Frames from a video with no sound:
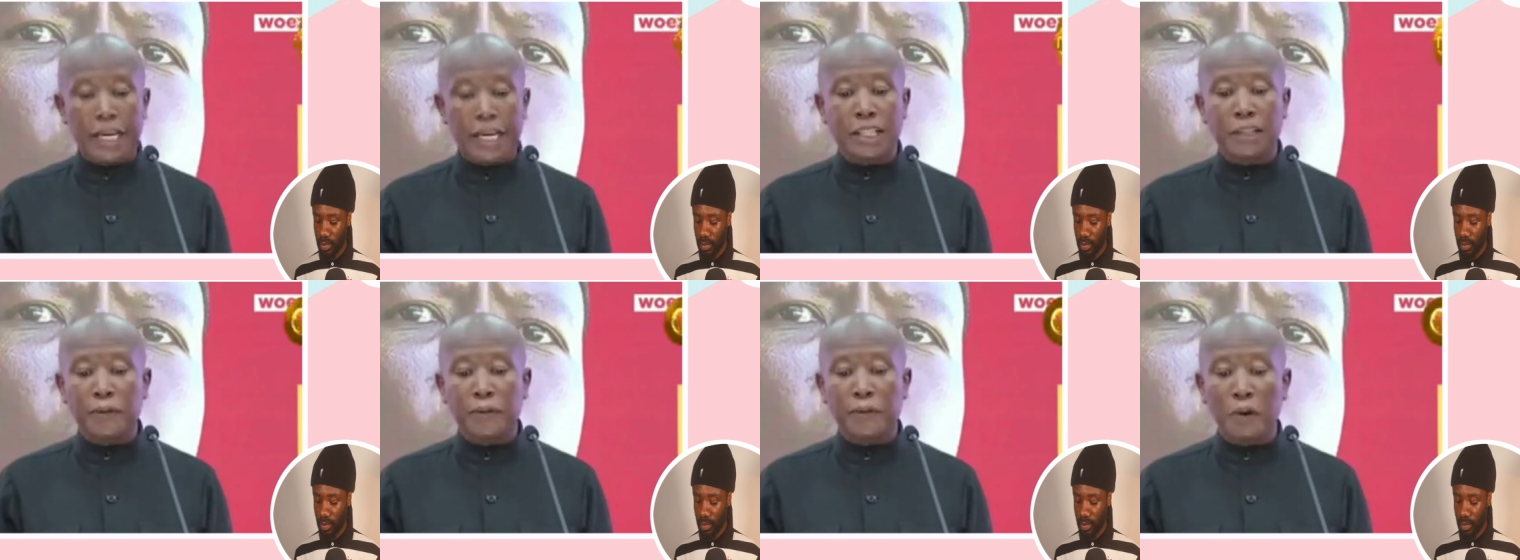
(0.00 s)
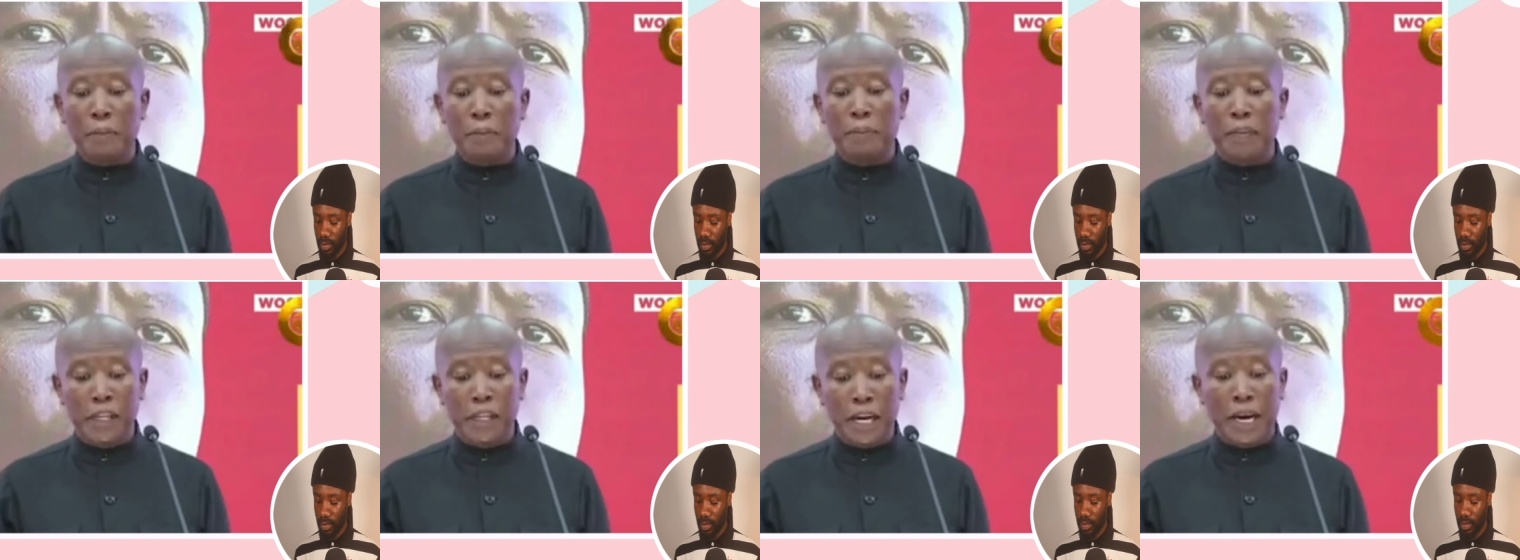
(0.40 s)
Speaker 1: starts
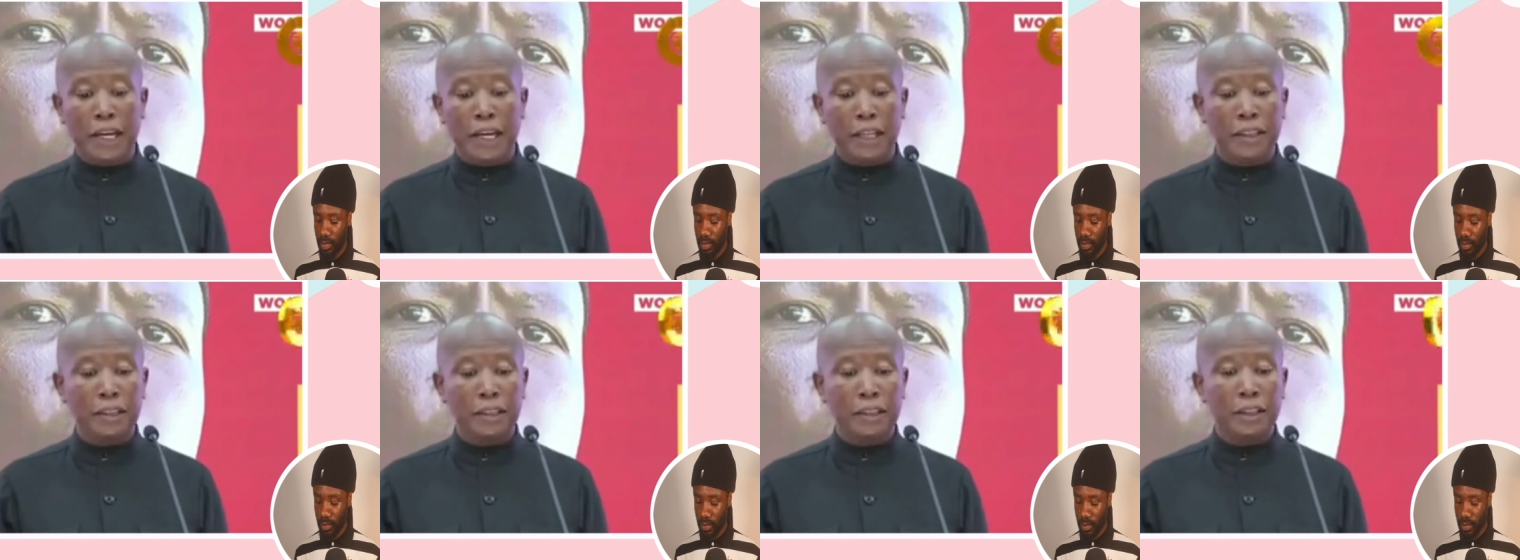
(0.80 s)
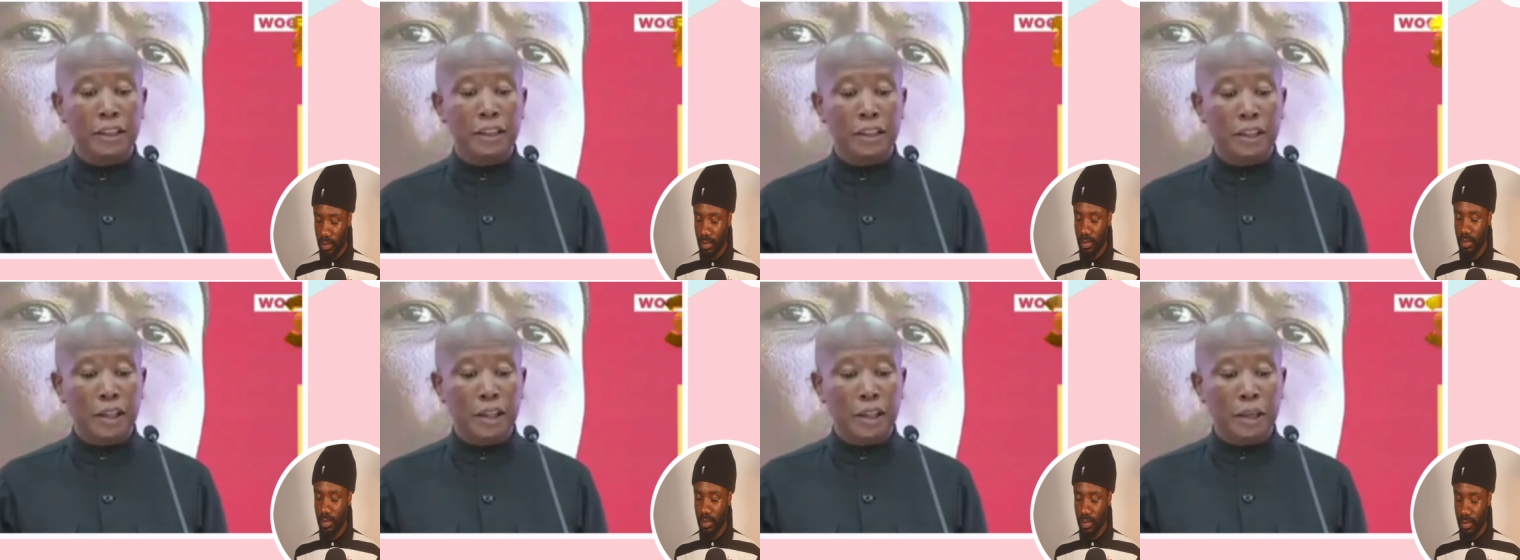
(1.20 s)
from here,
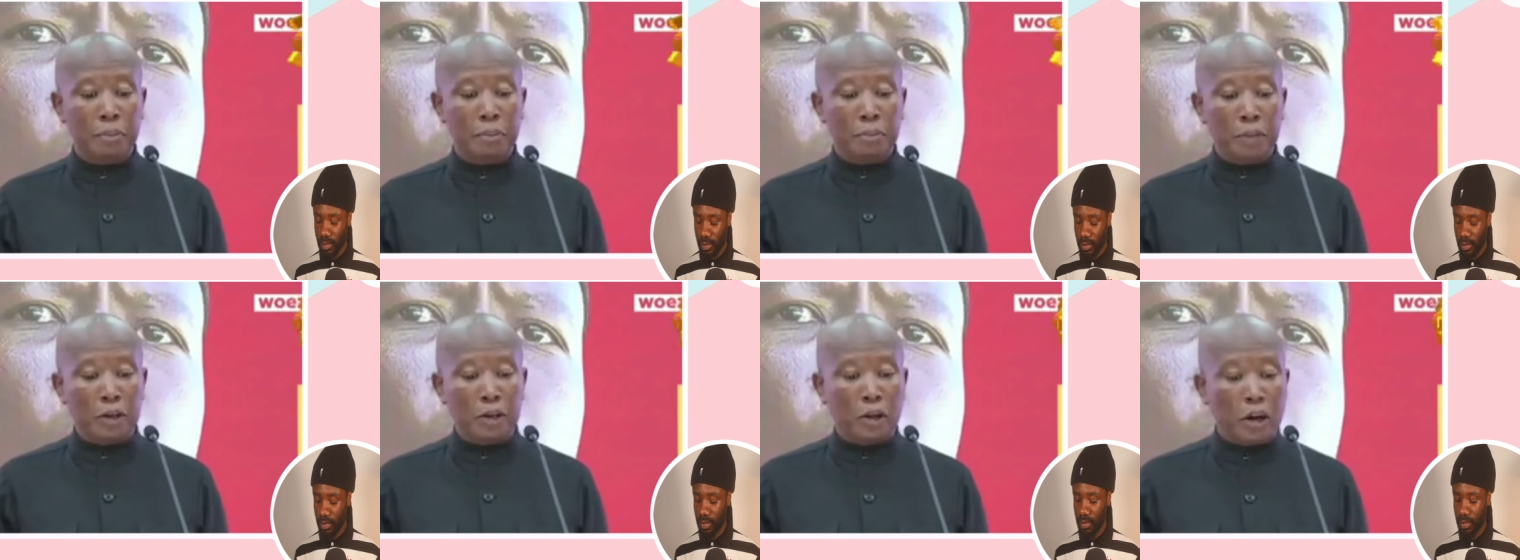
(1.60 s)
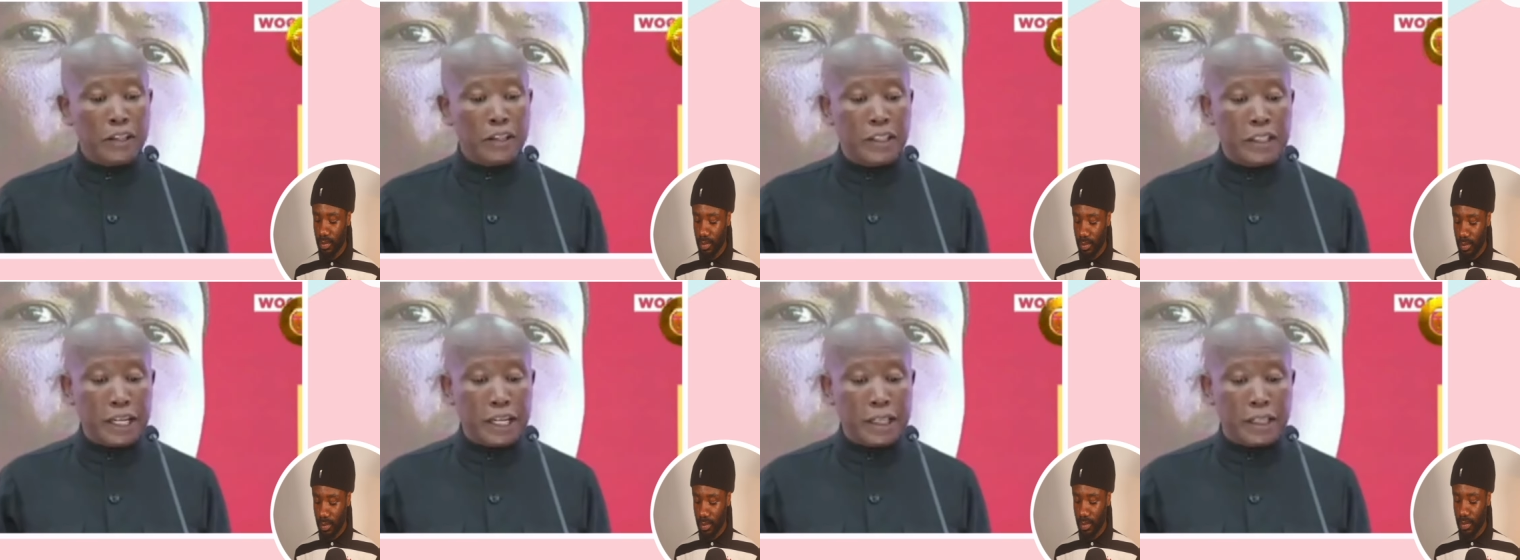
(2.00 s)

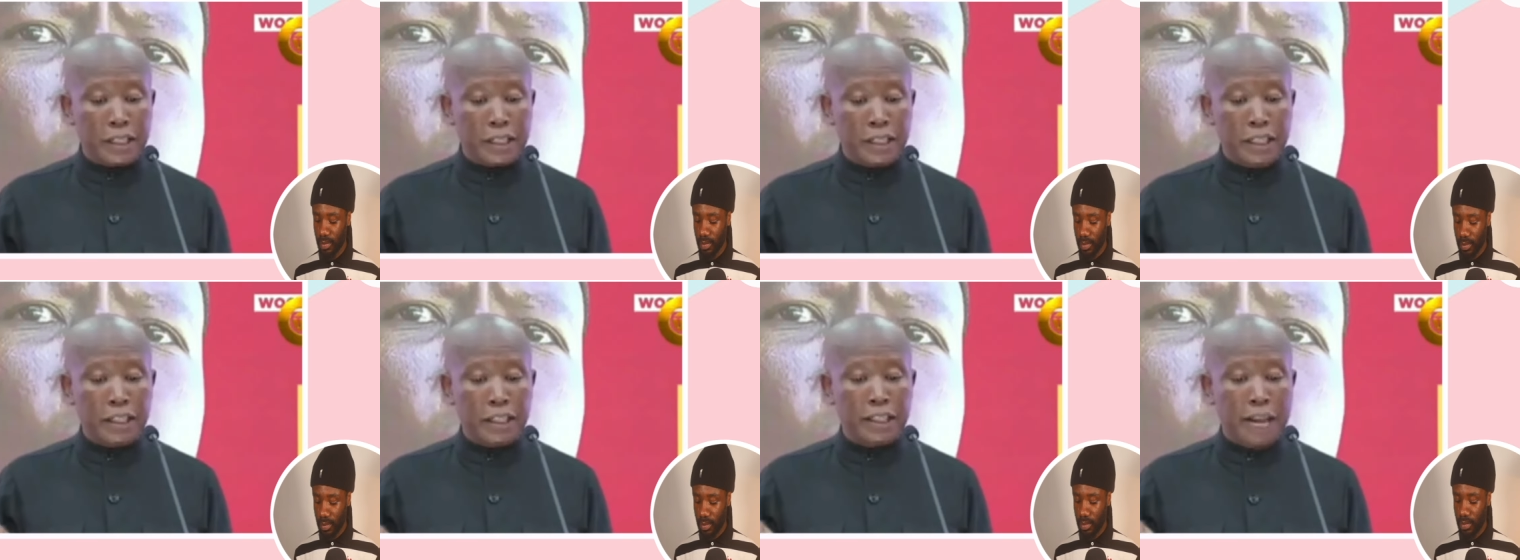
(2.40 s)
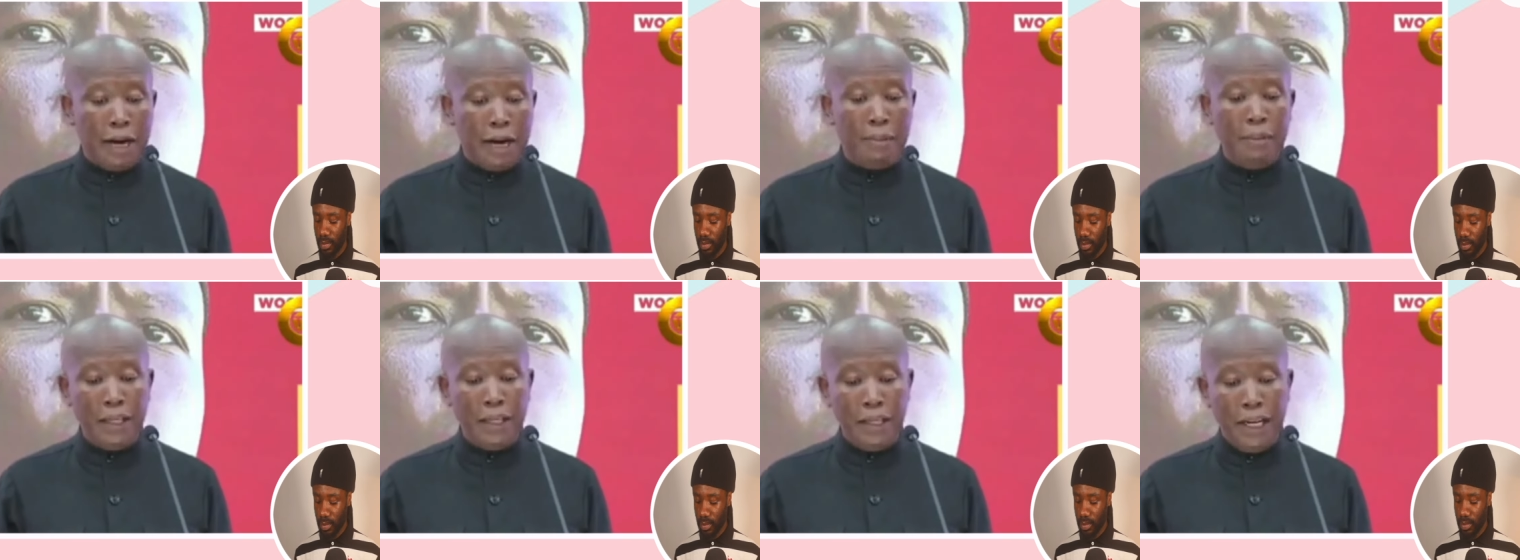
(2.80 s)
because the
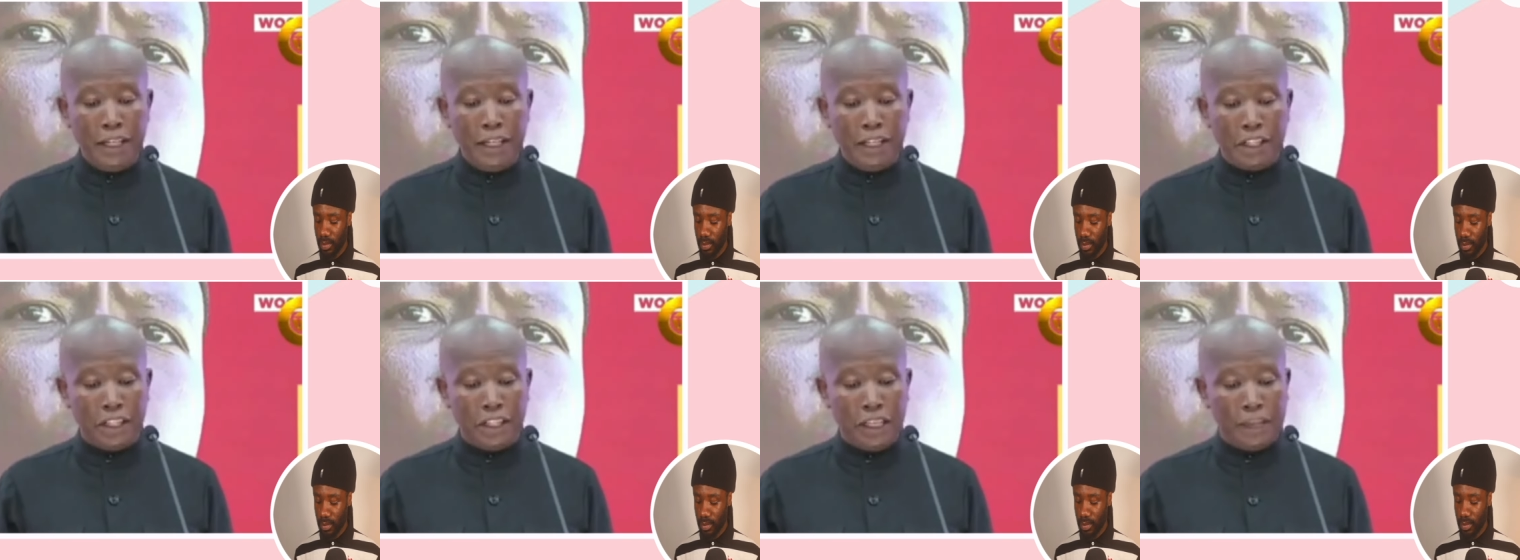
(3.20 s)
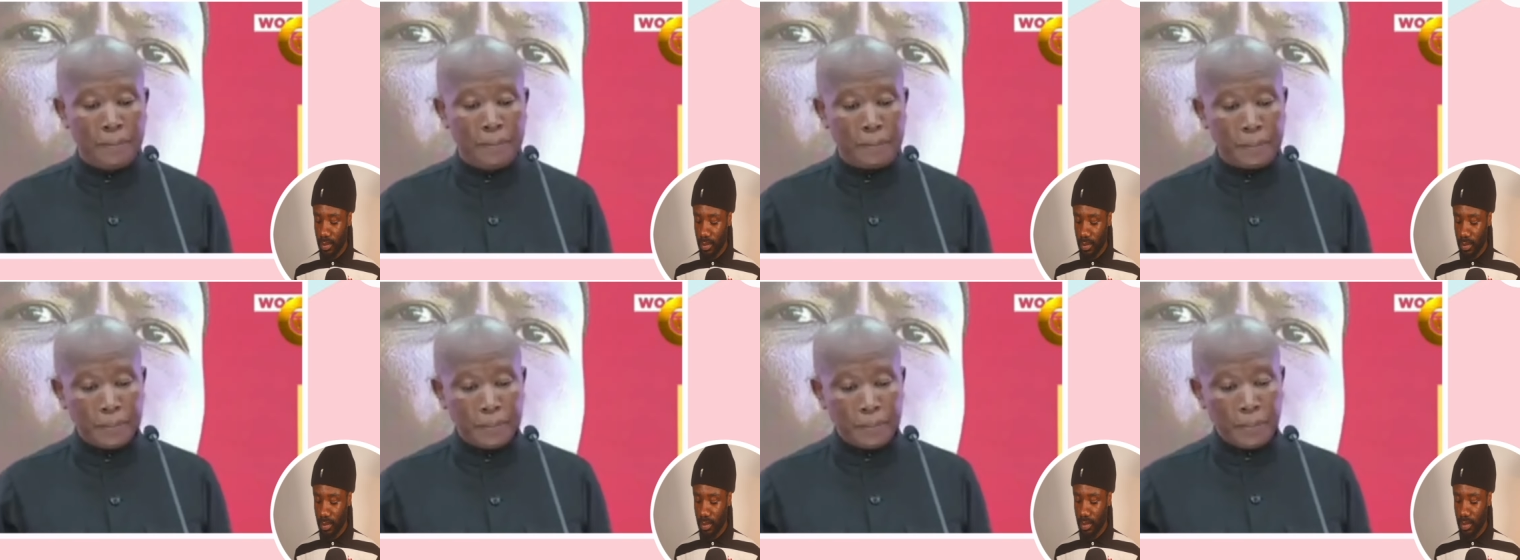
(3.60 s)

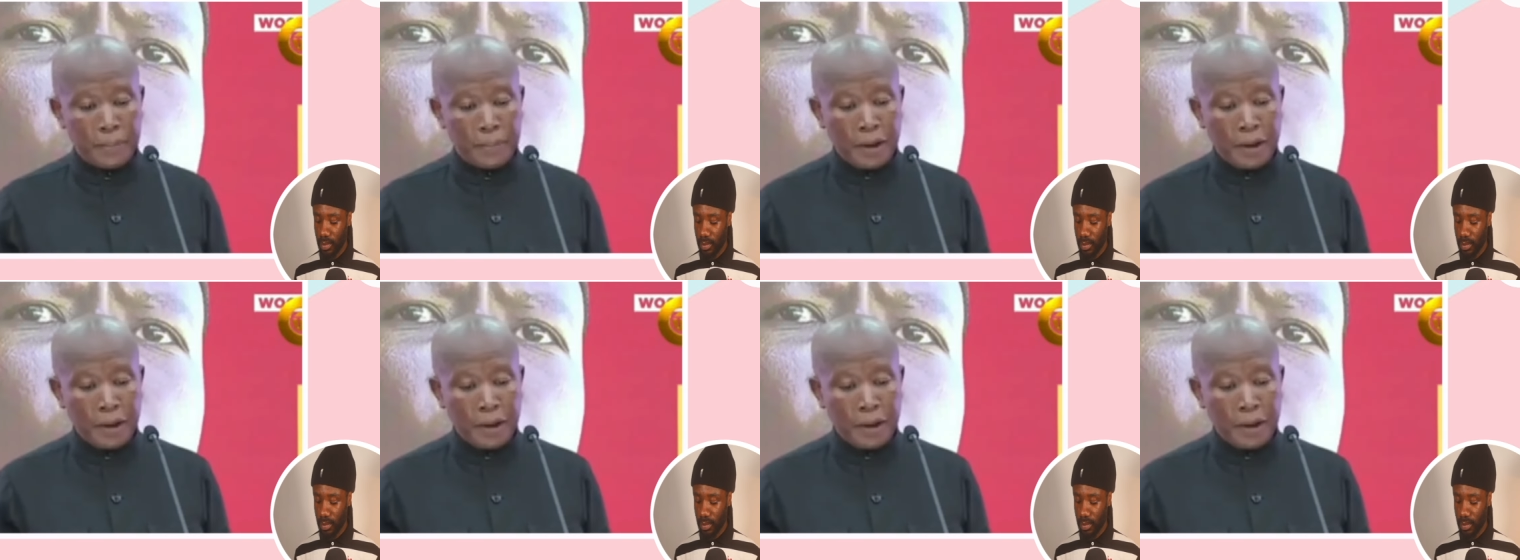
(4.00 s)
determination,